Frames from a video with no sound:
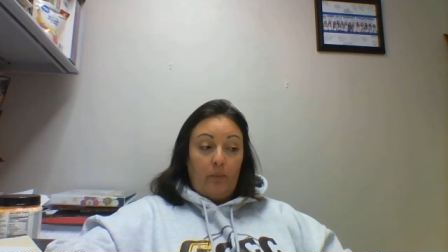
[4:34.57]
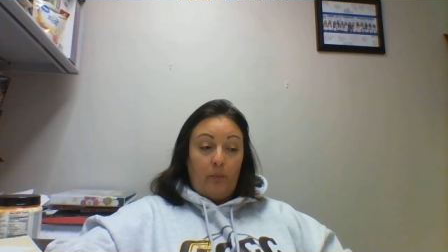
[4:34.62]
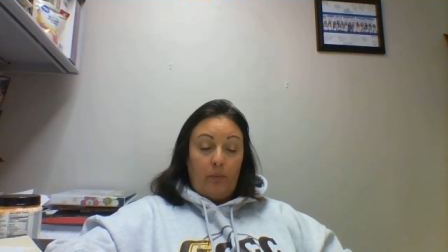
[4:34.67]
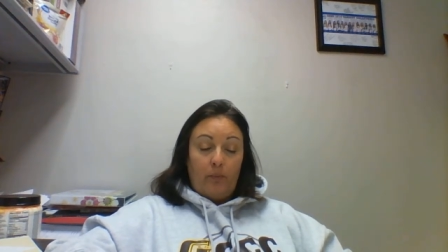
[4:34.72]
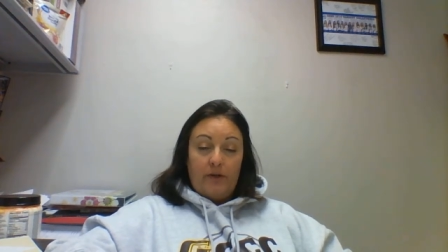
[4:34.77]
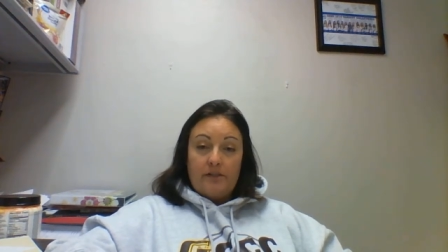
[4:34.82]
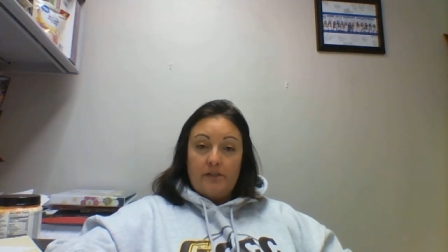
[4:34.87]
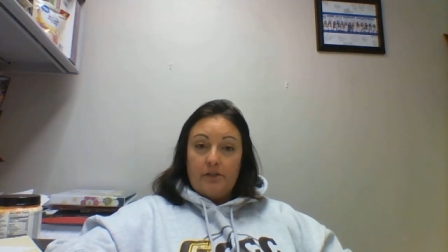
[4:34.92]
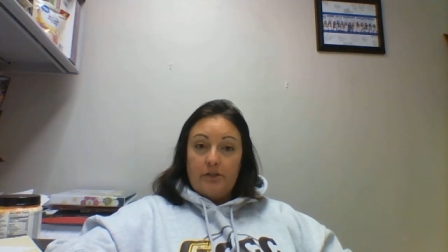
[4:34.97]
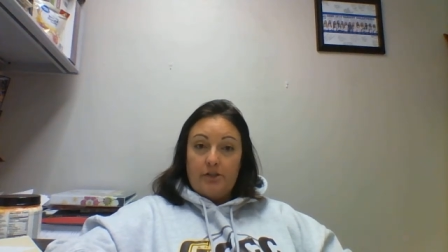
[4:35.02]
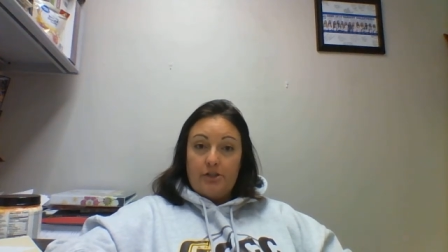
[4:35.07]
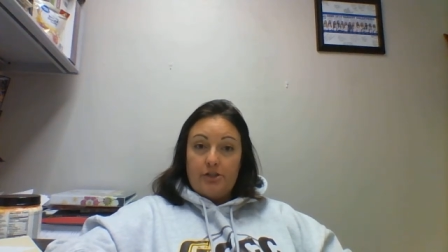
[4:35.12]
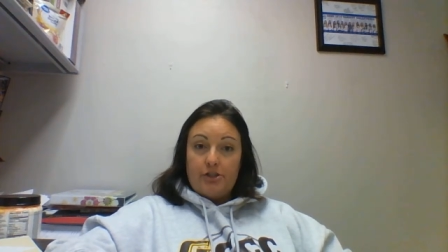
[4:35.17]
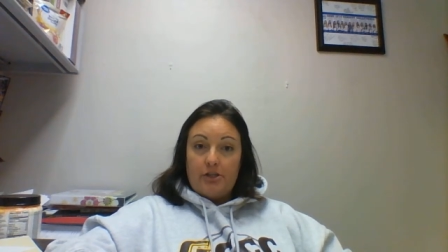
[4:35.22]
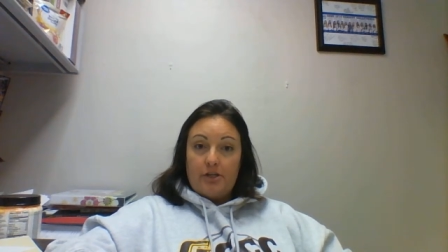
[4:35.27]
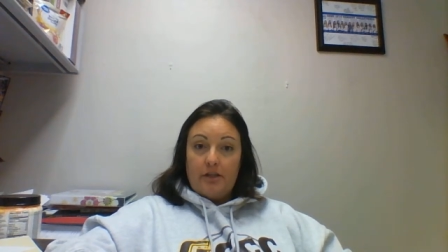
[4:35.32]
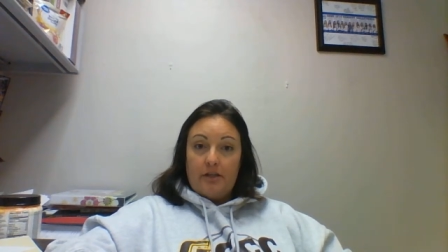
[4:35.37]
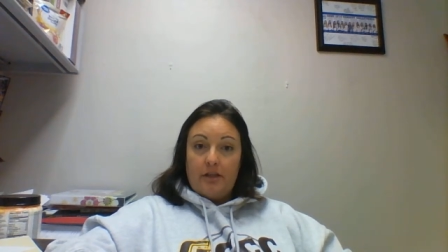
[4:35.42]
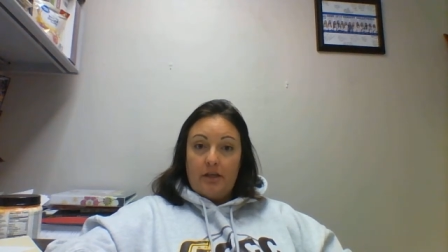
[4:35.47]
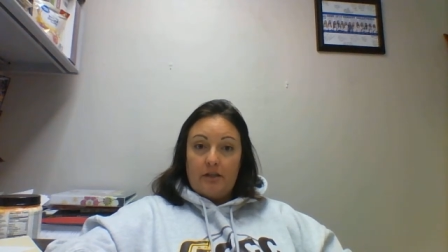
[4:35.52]

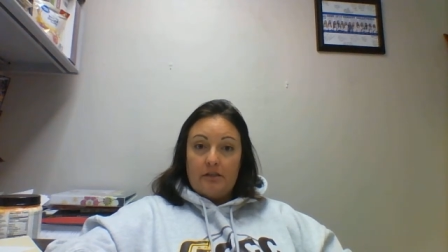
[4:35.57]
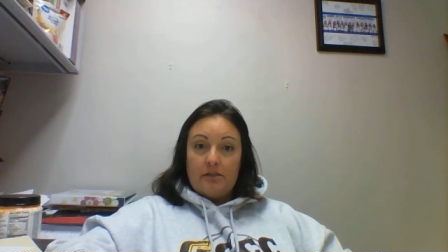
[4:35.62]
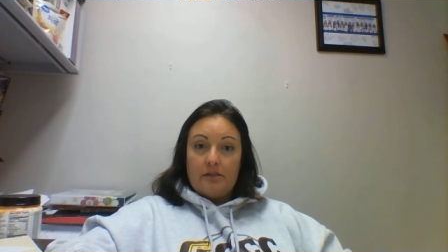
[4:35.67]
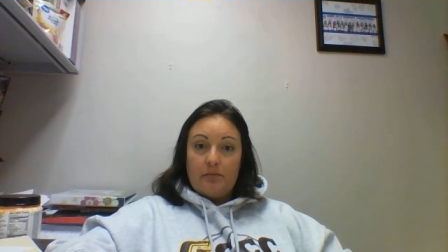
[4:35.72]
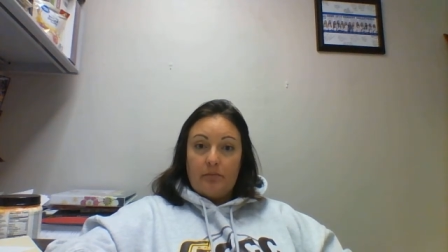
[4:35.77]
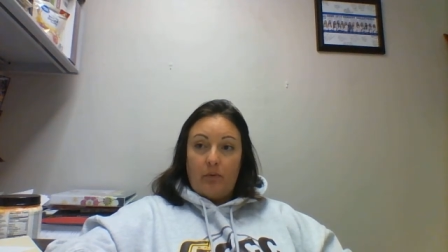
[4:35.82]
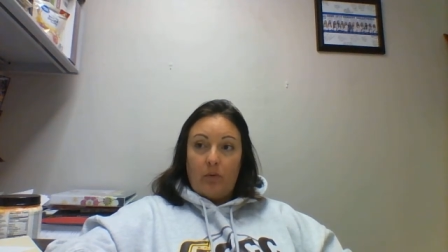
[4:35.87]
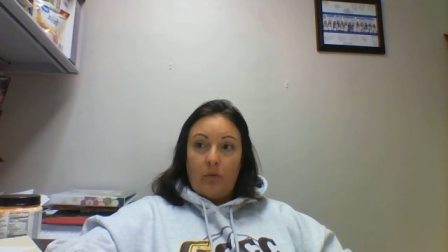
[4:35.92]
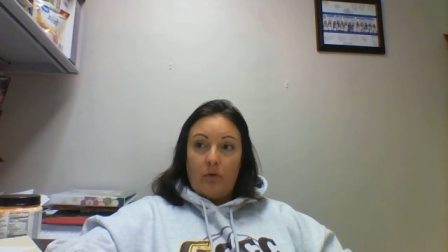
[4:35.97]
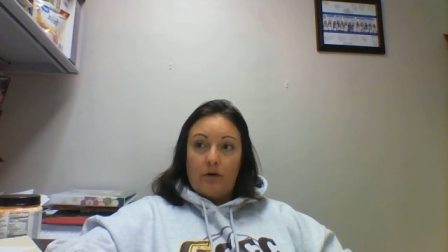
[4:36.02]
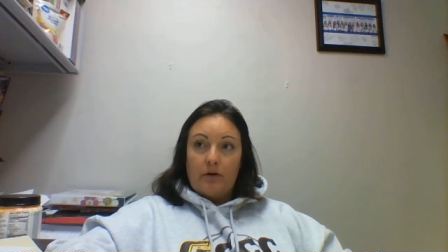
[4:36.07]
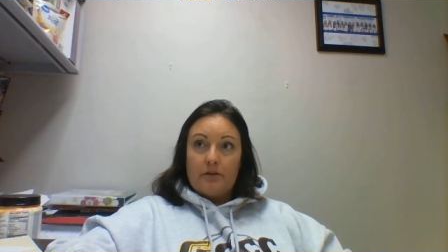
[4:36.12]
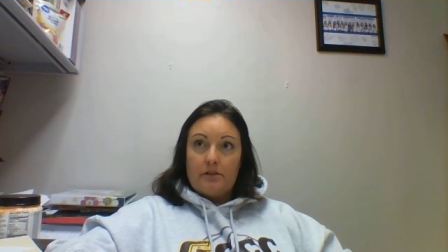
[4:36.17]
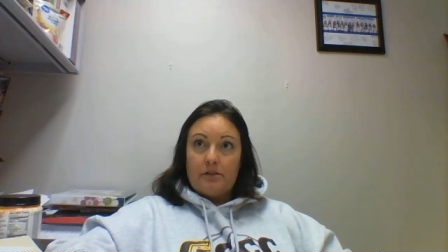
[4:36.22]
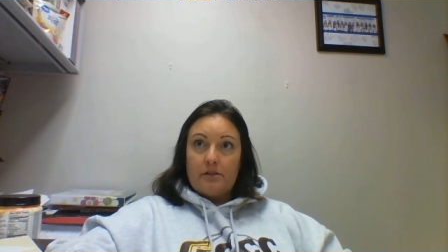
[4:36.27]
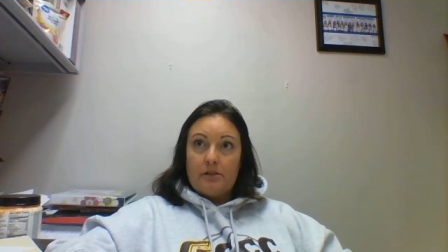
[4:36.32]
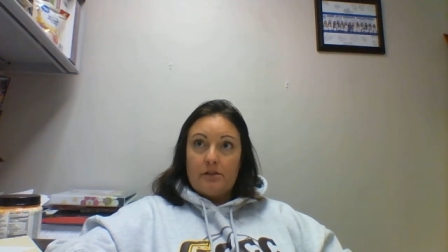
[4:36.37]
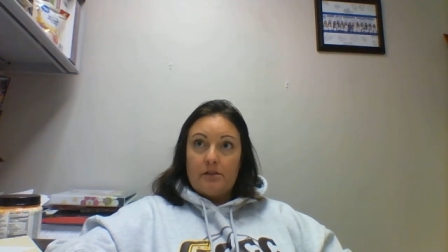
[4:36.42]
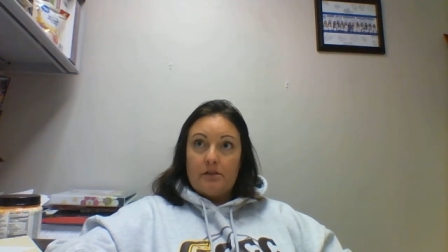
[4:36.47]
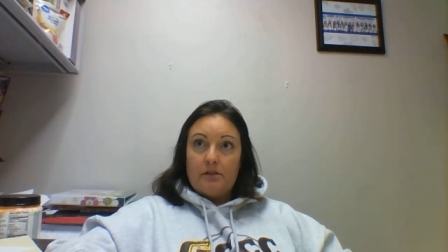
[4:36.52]
research that
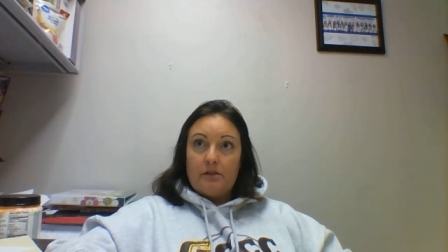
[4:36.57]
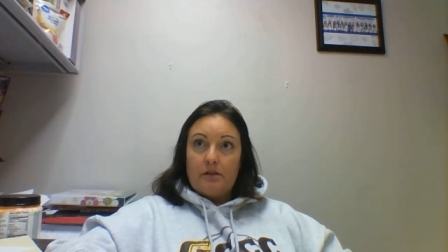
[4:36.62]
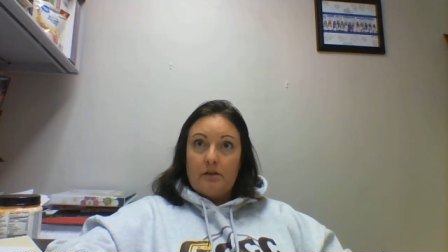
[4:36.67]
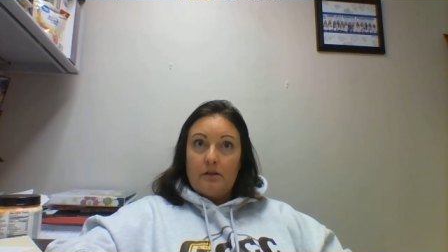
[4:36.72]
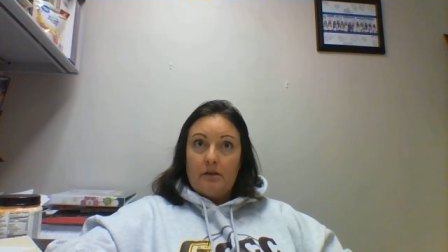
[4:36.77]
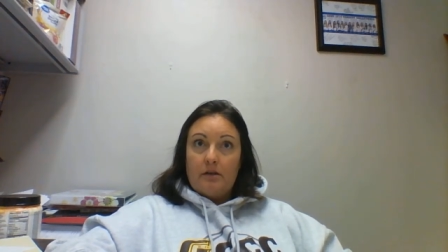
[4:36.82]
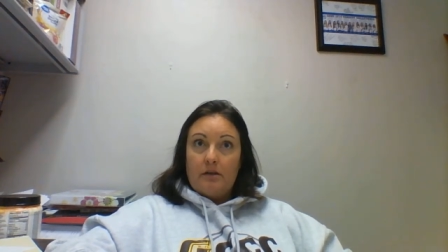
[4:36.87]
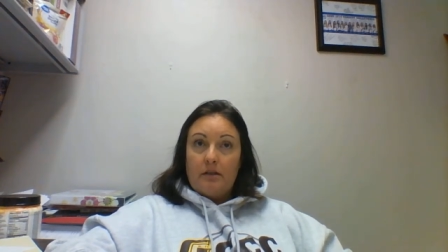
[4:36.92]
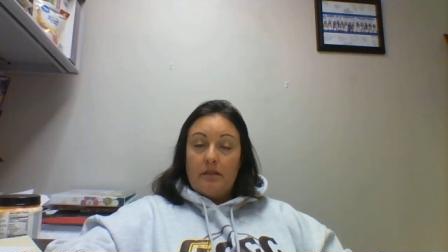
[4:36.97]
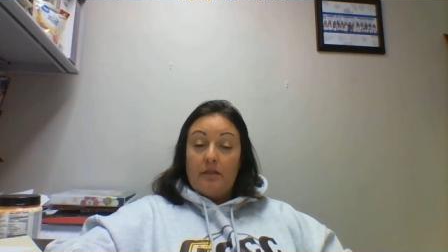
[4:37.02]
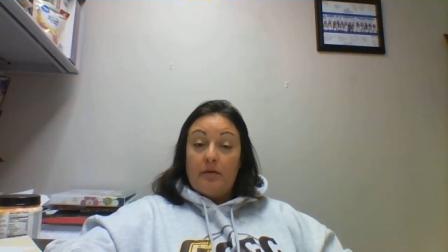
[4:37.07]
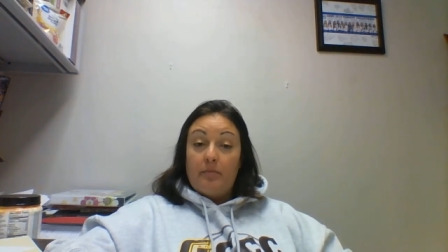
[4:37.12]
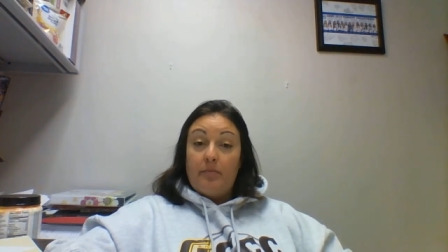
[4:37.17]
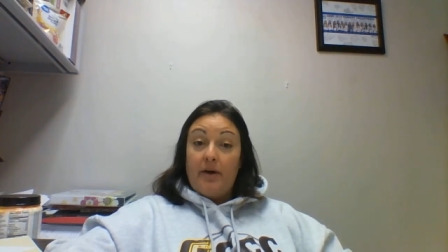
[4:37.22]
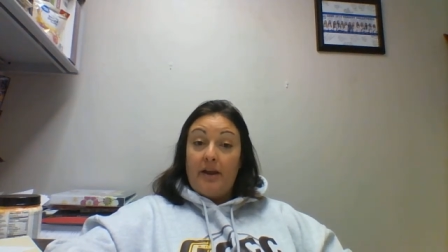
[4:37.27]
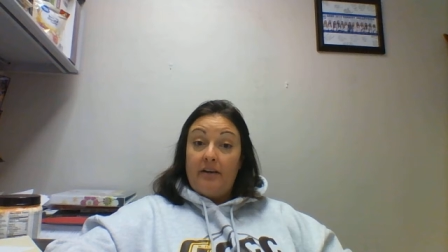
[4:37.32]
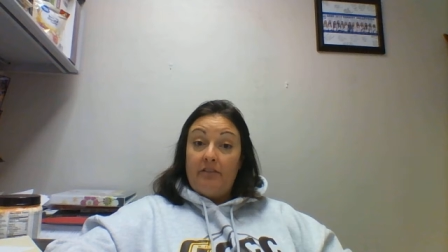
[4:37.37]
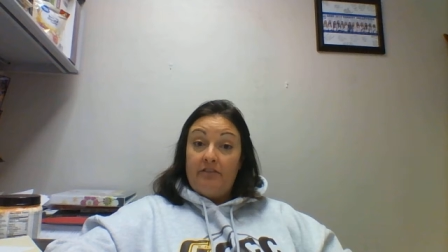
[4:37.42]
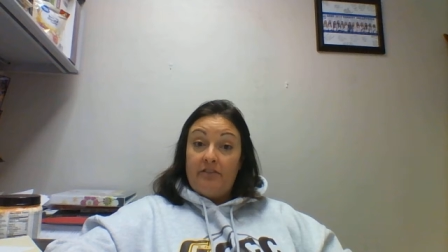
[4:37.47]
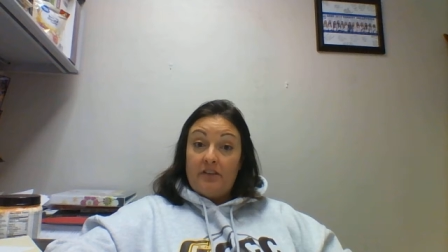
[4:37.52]
supports the
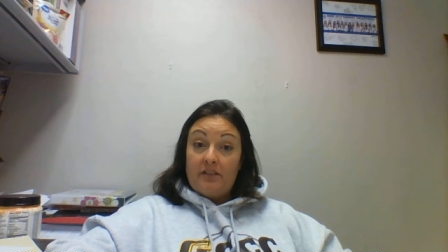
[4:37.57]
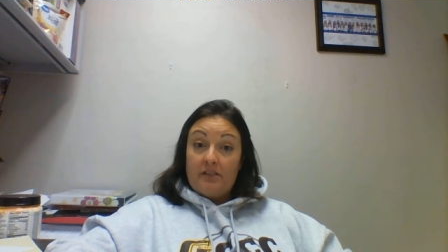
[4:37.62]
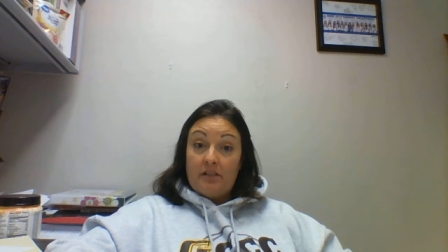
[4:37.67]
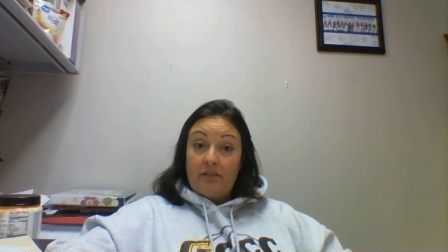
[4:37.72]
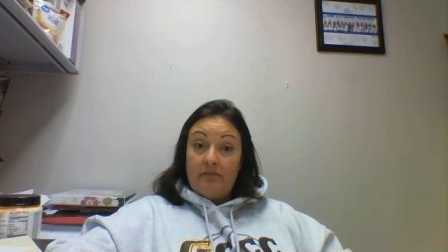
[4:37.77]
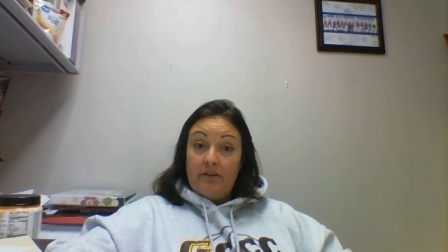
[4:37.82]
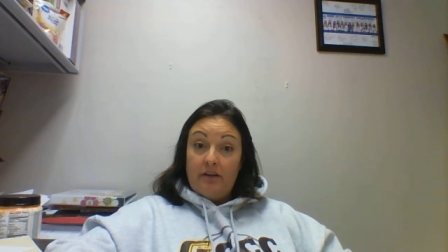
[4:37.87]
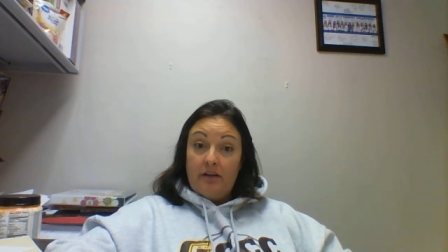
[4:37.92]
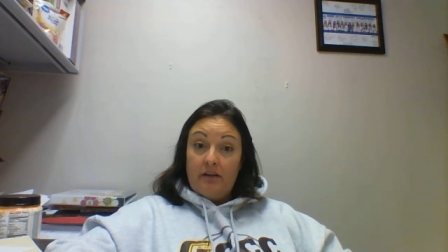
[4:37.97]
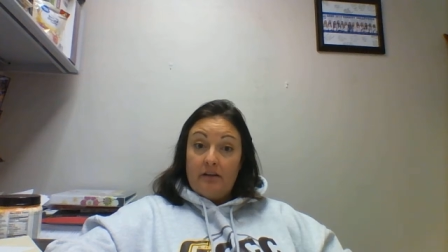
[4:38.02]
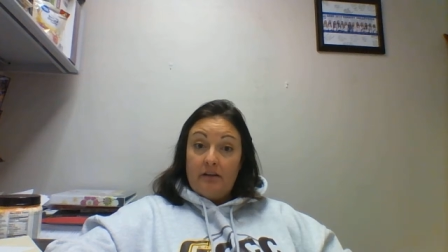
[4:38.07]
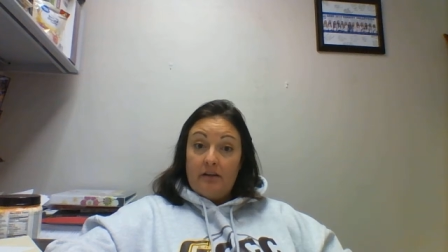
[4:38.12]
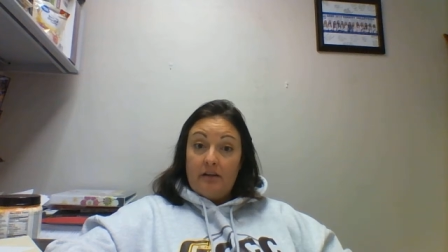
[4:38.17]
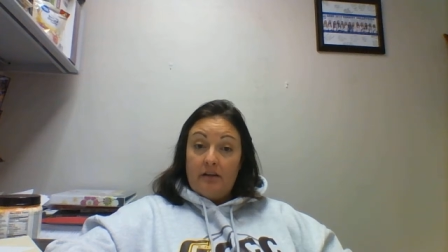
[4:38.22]
benefits of it.